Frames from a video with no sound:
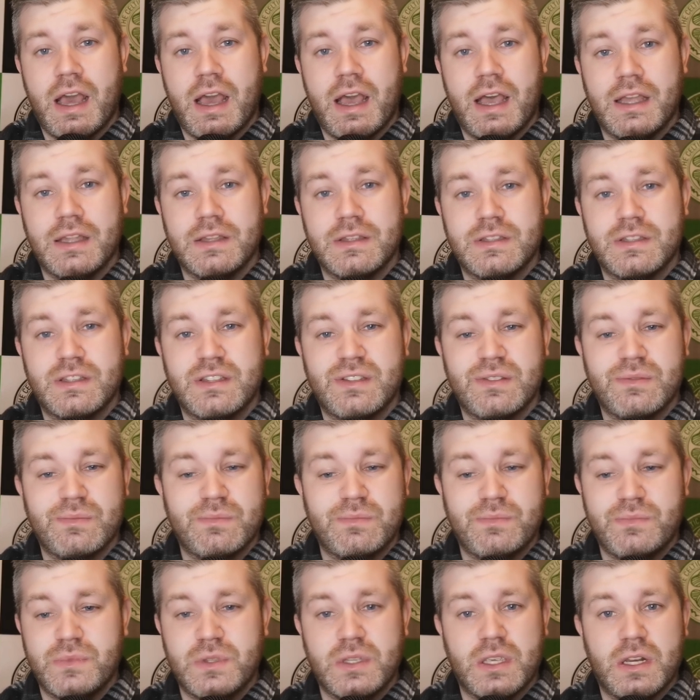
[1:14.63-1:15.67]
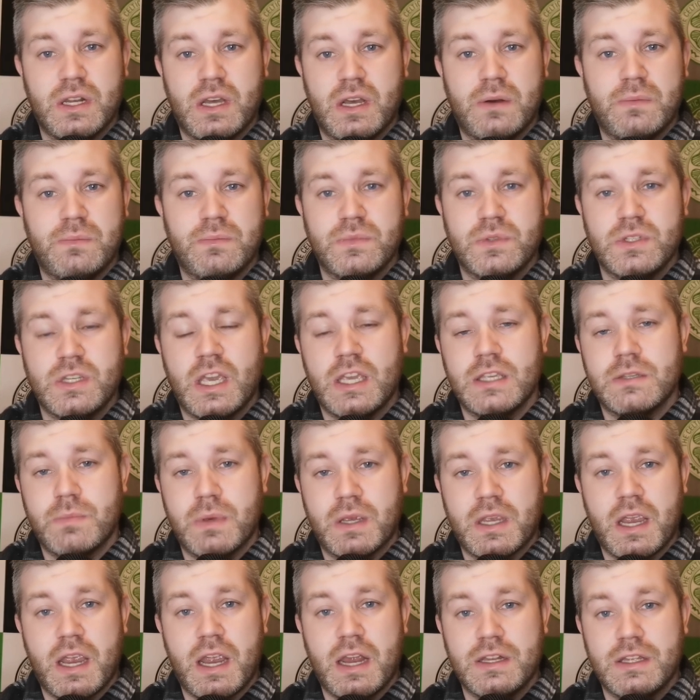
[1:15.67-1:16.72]
And, you know, James
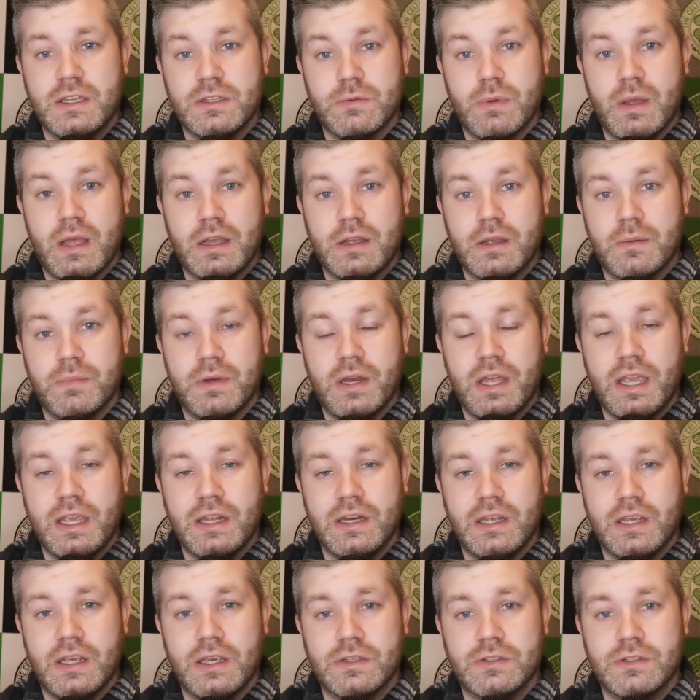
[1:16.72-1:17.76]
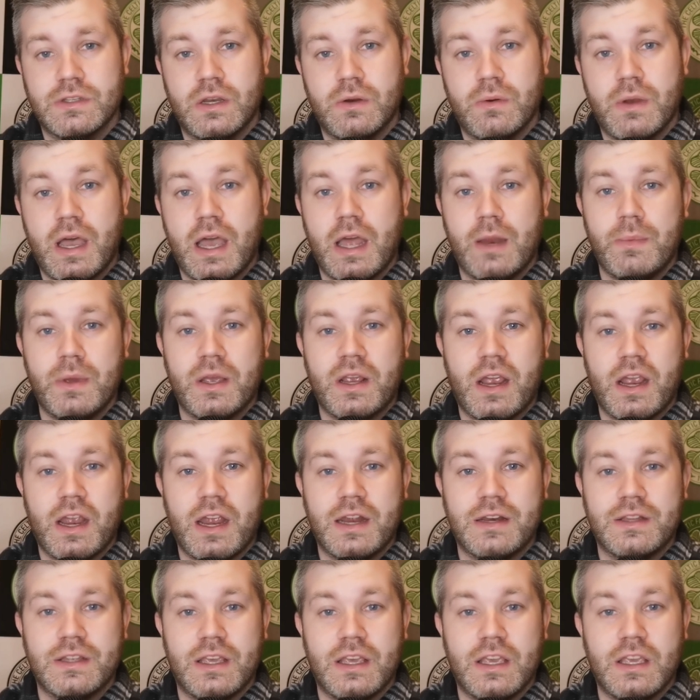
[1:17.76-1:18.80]
McCarthy's welcome play there. So
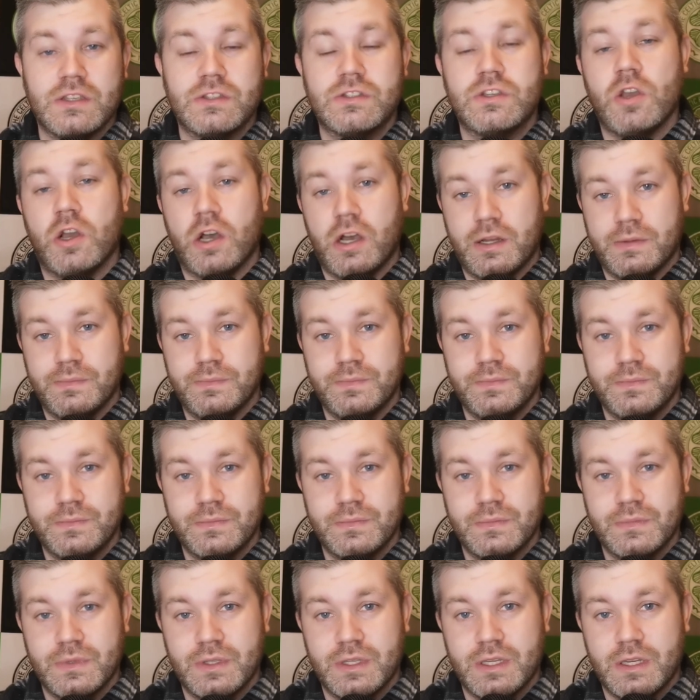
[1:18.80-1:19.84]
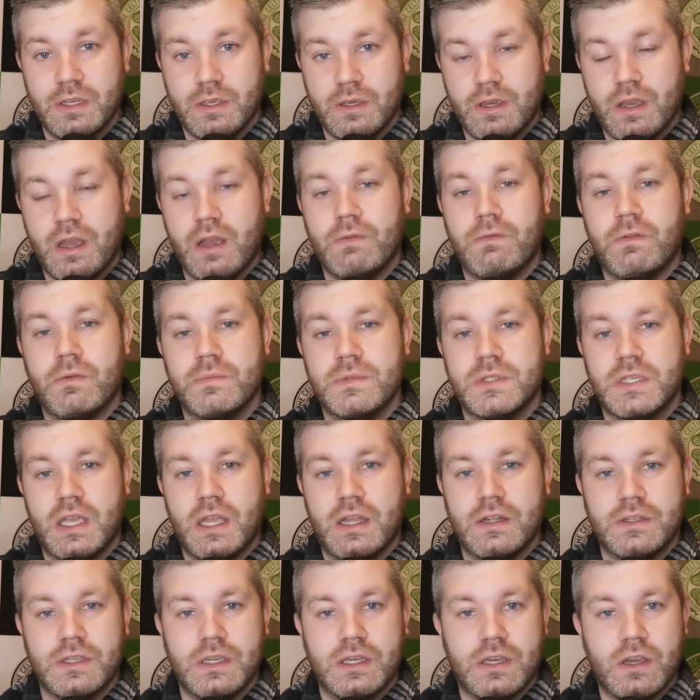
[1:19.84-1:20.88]
Abildgaard is gone. Gone from
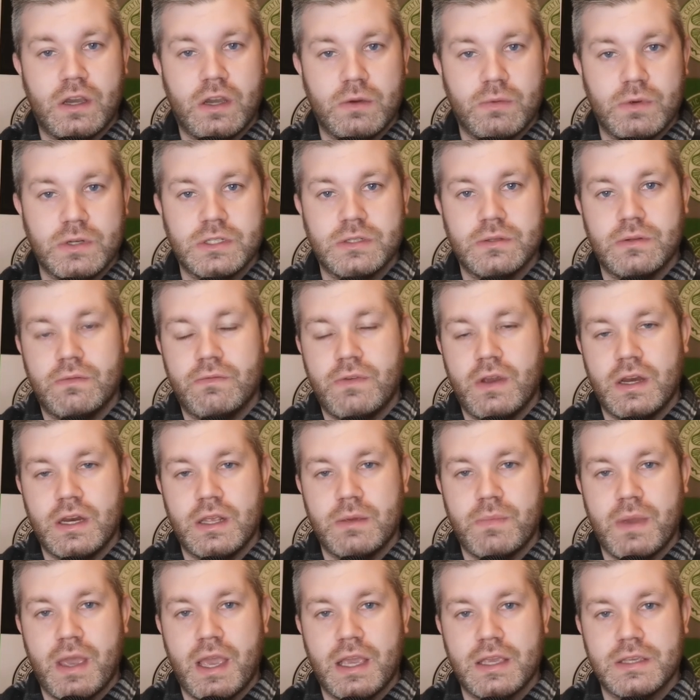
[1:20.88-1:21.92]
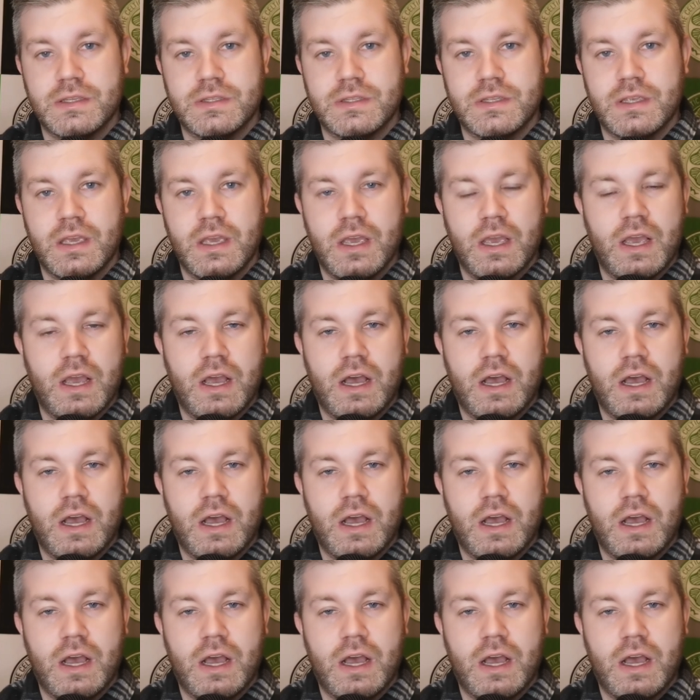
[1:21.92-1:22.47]
Celtic. I wish him the very best.